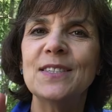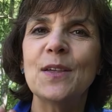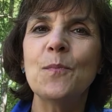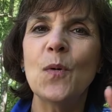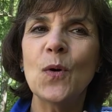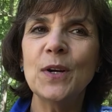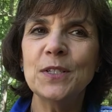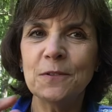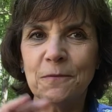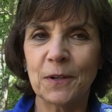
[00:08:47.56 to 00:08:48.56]
the more
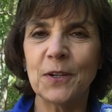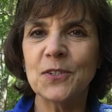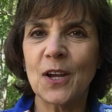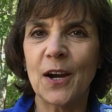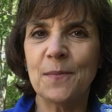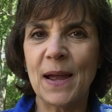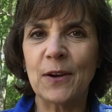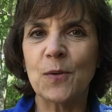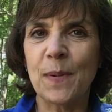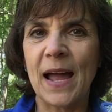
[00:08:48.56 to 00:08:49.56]
diverse our
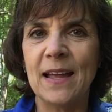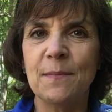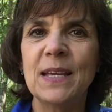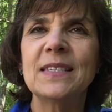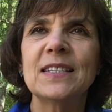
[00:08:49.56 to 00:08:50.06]
microbiome is,